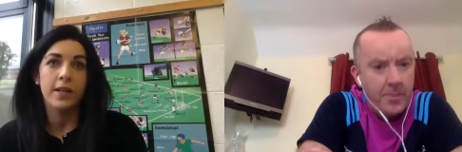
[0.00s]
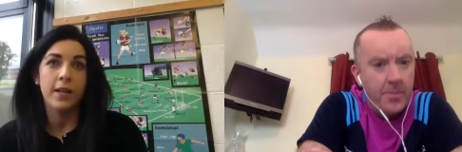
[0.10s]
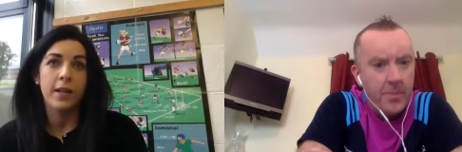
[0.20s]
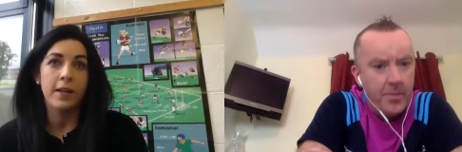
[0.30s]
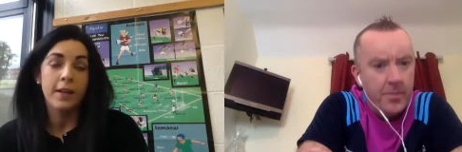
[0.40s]

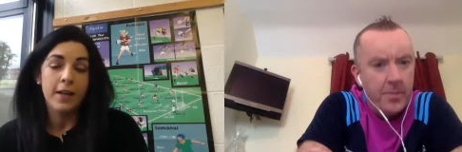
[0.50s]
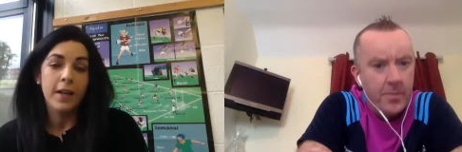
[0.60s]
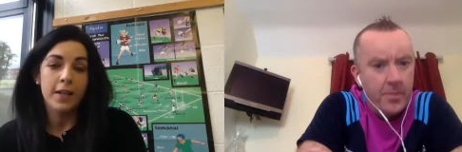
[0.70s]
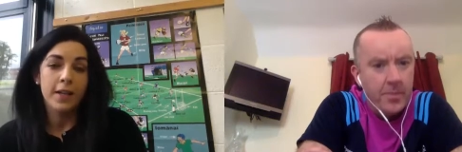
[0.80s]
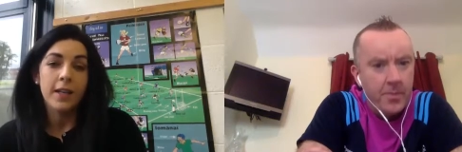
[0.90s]
Speaker 1: uh,
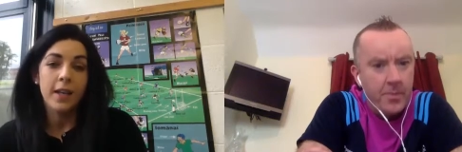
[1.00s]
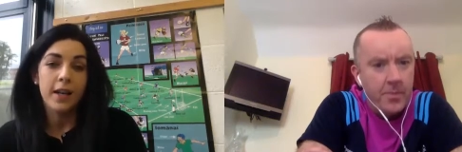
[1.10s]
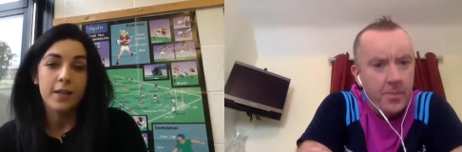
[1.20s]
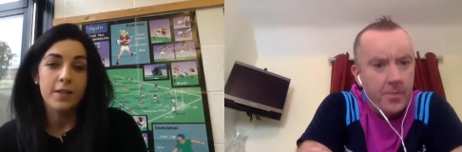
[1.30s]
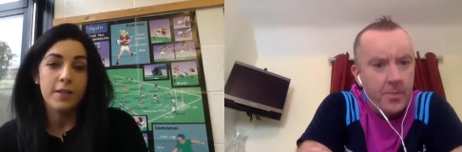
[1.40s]
I think
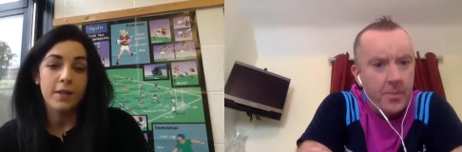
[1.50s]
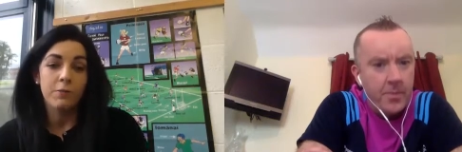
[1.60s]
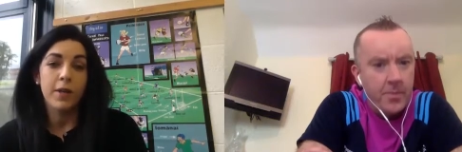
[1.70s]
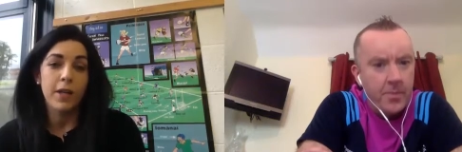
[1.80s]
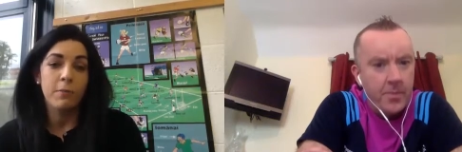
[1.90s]
yeah, it, is, it
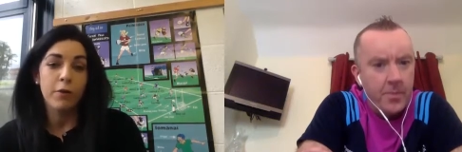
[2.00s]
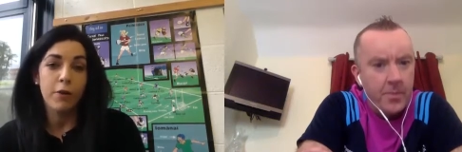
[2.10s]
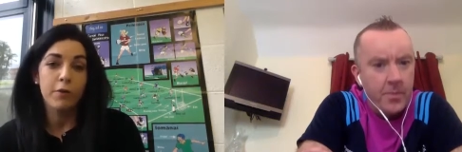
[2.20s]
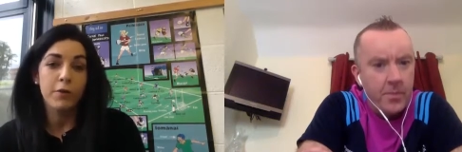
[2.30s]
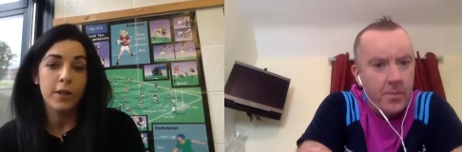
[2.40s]
has really
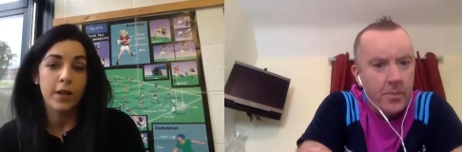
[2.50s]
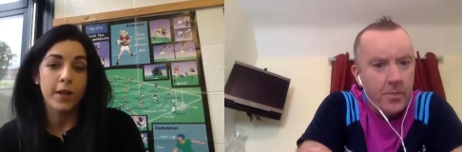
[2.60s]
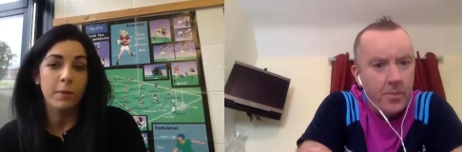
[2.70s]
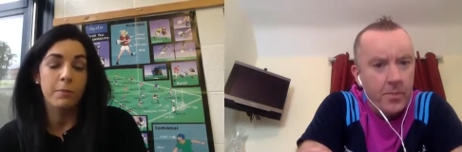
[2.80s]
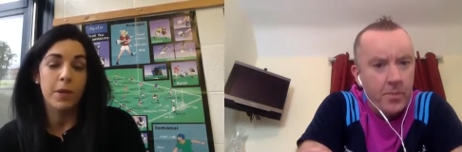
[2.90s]
improved and,
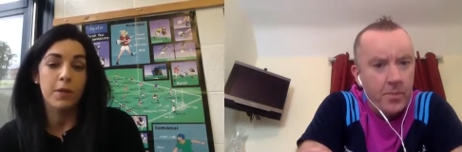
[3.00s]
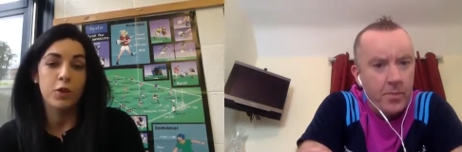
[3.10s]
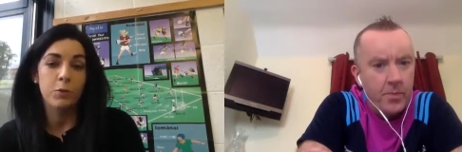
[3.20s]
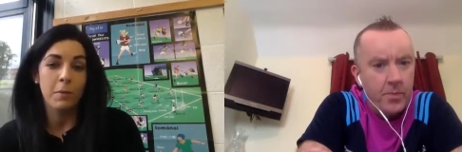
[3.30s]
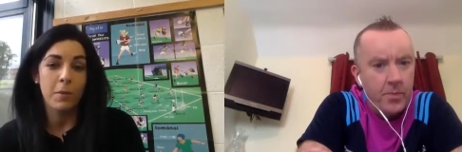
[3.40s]
and helped me
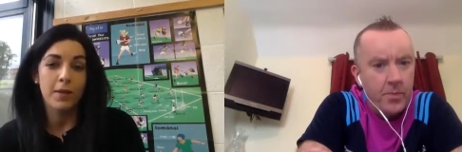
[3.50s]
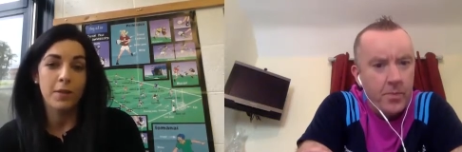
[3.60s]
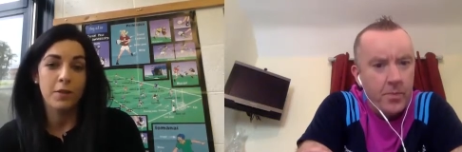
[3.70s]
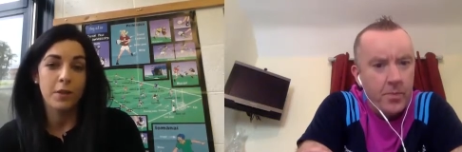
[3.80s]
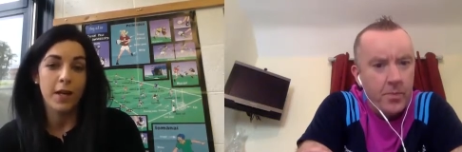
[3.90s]
to do my
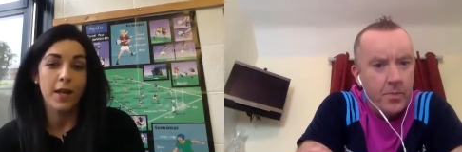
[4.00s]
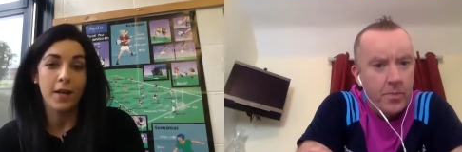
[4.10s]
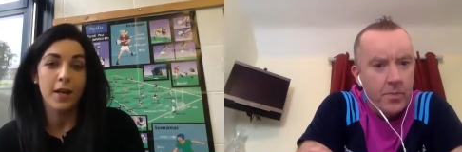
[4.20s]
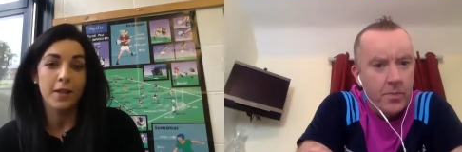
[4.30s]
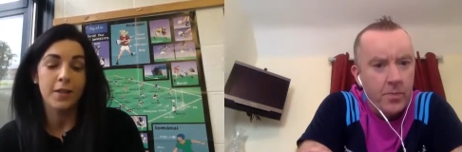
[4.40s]
best at
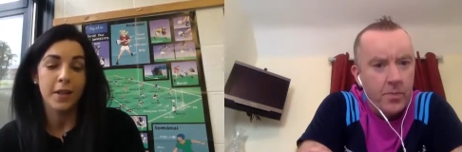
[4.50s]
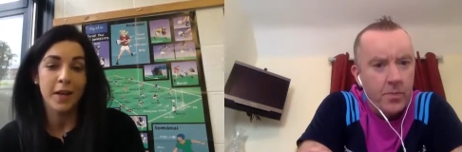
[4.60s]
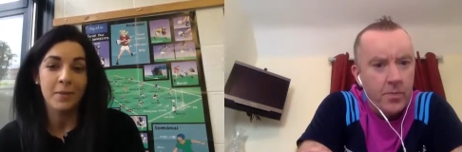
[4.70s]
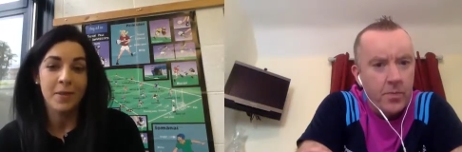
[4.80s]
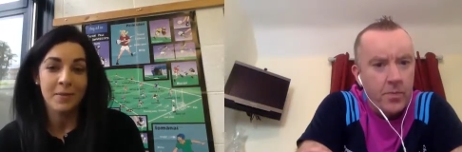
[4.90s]
analysing the
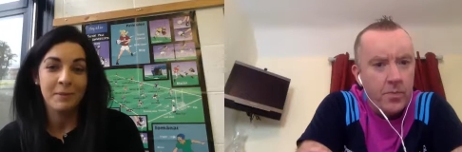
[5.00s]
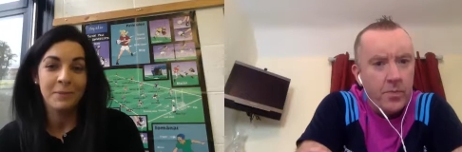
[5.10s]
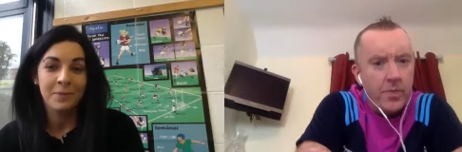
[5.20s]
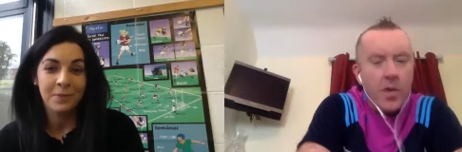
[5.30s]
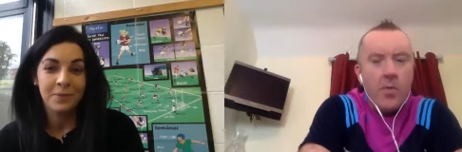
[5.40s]
games.
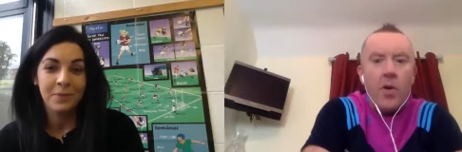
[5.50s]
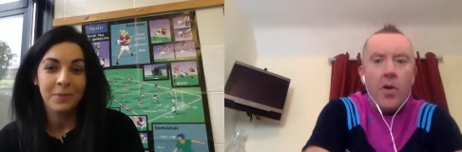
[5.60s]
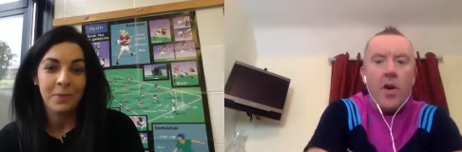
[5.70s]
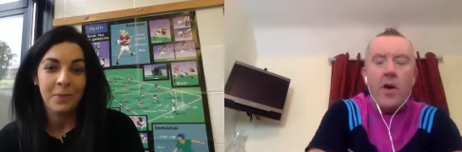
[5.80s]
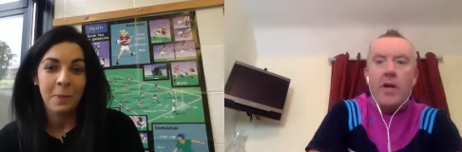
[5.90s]

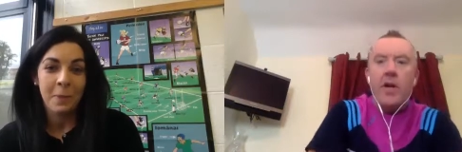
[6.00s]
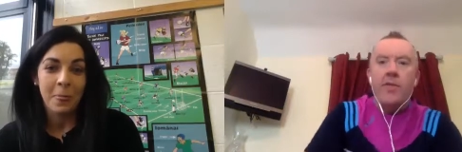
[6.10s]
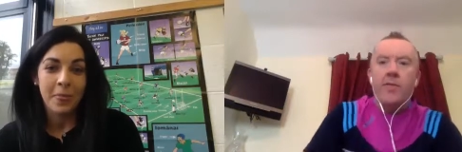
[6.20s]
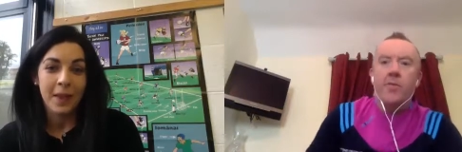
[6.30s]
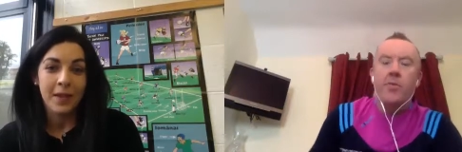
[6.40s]
Speaker 2: Mara, I
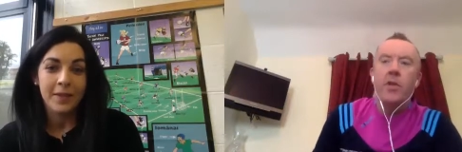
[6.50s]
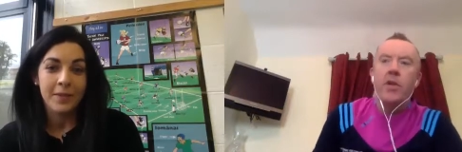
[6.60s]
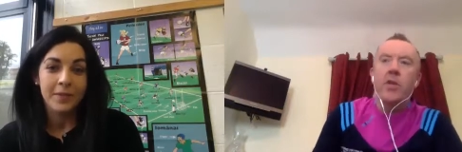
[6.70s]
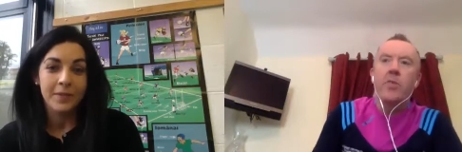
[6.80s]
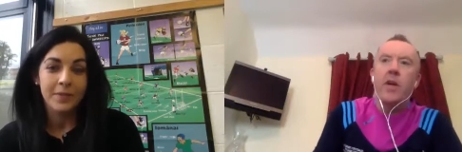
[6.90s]
guess
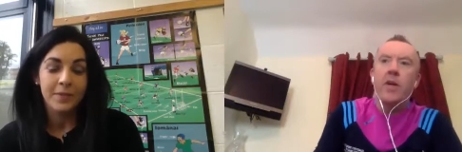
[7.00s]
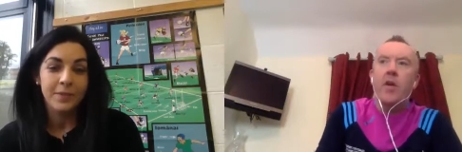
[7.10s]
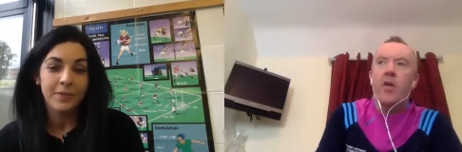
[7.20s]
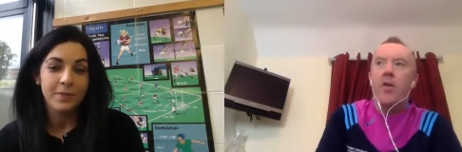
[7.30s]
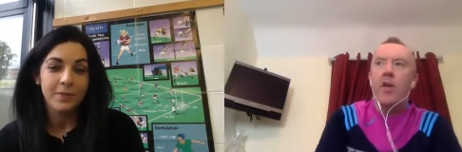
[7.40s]
when you look back
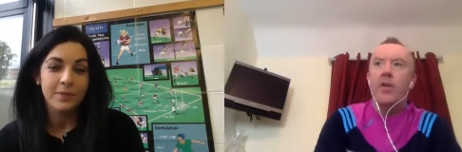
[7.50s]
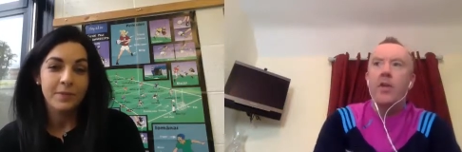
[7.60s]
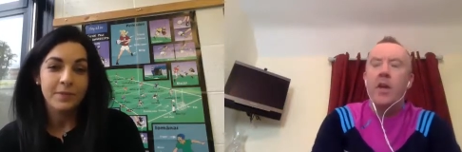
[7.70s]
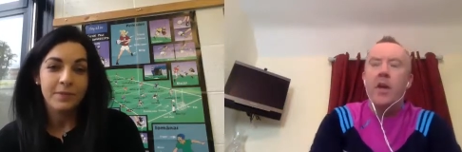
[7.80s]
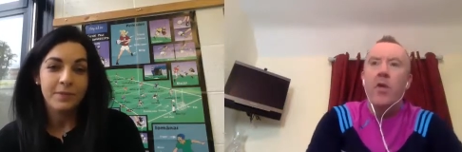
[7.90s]
earlier on in
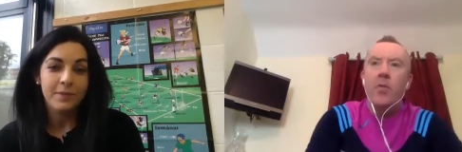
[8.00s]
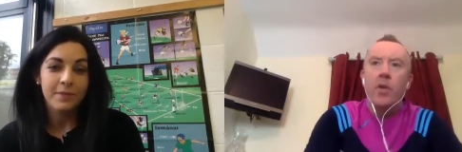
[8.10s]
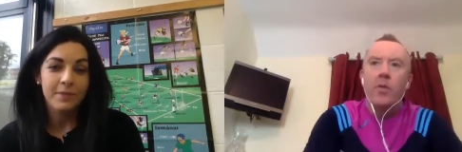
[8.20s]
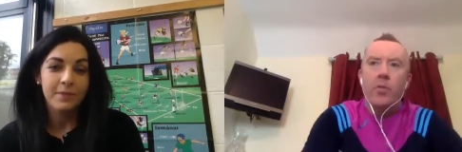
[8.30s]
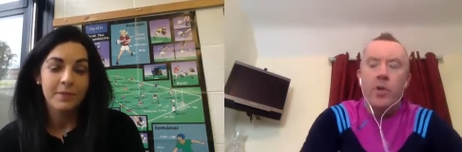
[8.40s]
the year and
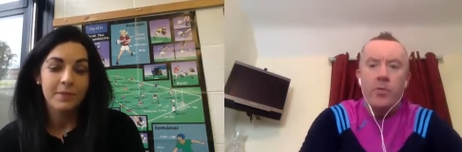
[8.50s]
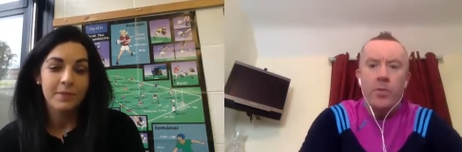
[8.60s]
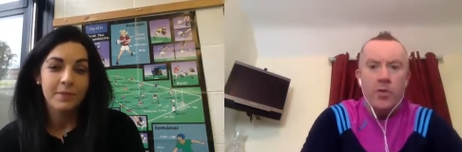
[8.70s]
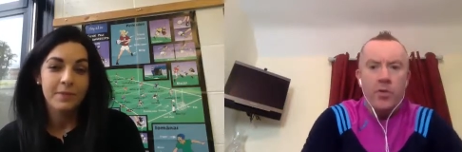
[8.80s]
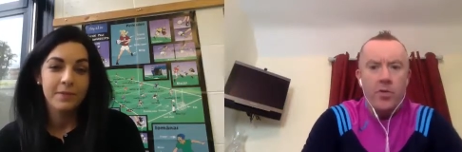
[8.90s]
when when
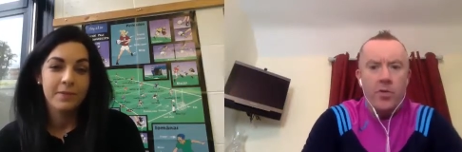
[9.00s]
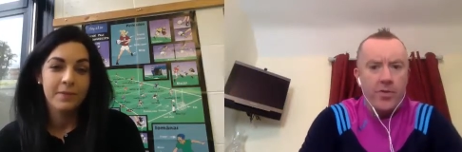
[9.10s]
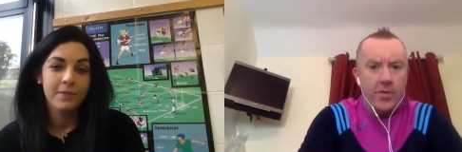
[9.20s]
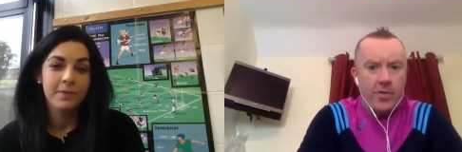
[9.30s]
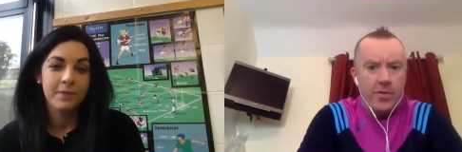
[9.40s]
when
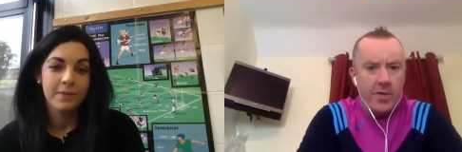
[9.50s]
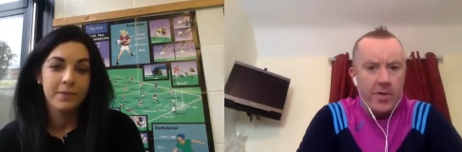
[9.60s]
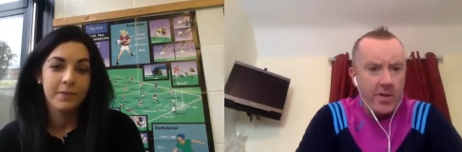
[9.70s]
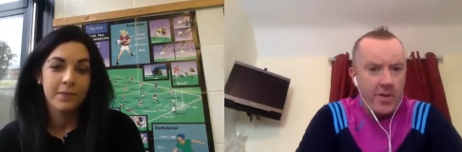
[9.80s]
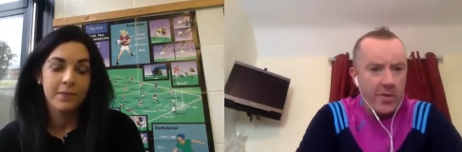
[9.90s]
COVID first
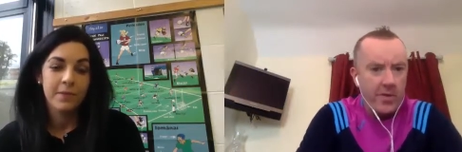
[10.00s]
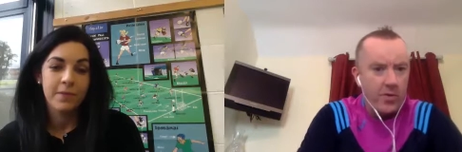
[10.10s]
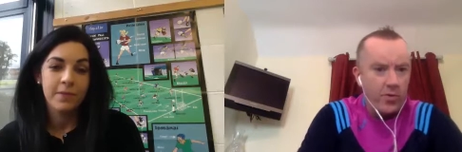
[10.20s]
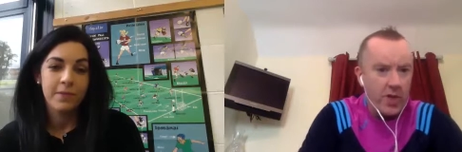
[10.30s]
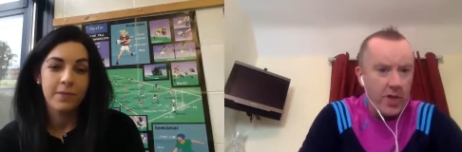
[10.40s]
uh, started to
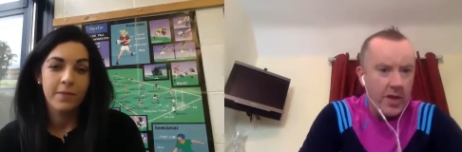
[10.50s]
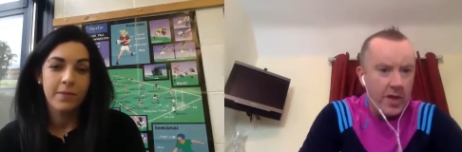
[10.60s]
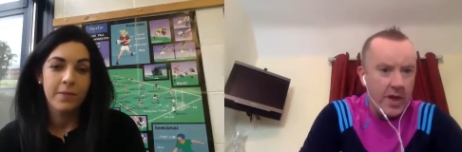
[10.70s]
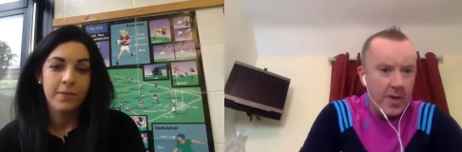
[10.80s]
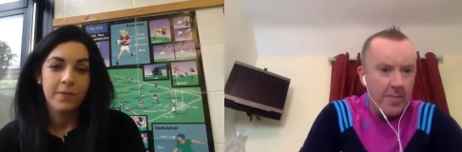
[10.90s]

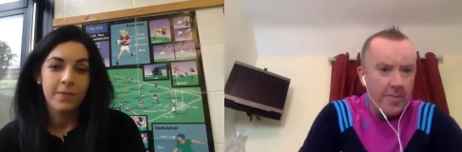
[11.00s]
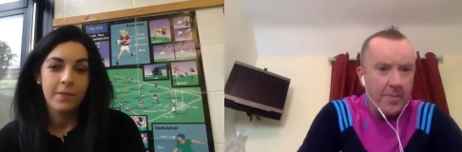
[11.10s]
strike, um,